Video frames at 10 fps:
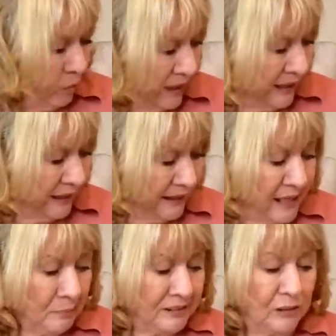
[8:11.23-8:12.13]
we
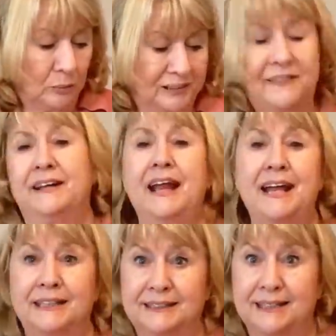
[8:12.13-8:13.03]
nipped up to the
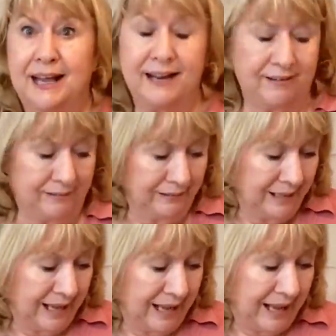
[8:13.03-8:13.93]
next sale.
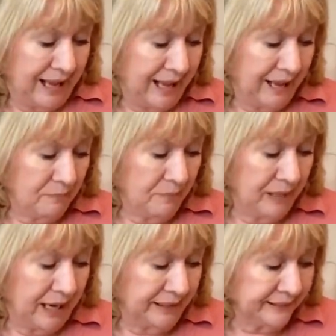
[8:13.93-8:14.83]
And
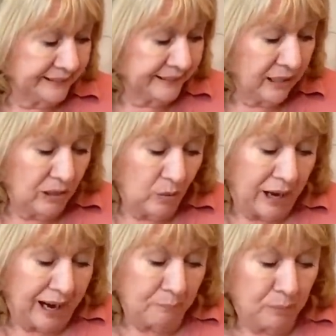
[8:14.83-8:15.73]

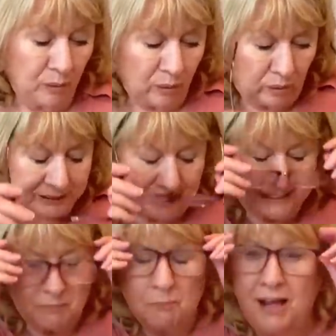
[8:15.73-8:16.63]
so I
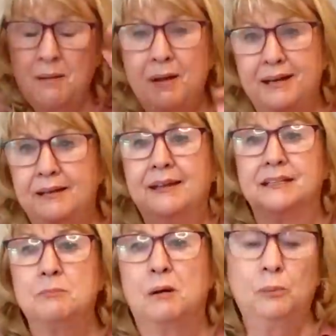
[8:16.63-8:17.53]
didn't buy many
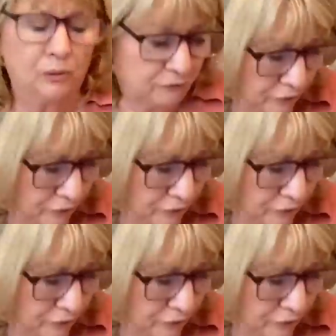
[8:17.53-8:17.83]
things, but I bought a